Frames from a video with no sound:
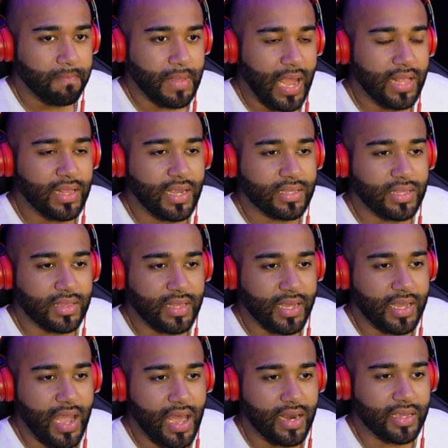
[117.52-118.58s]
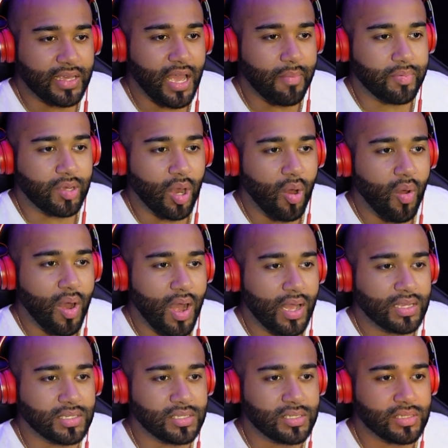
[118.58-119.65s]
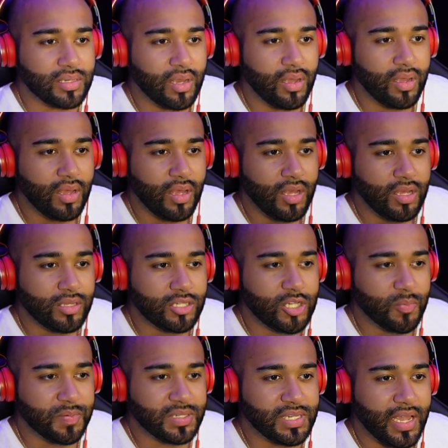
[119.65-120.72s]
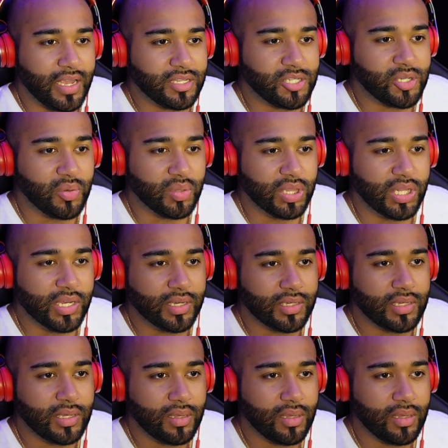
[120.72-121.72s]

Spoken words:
I like that they kind of kept Gohan's Super Saiyan 2 look.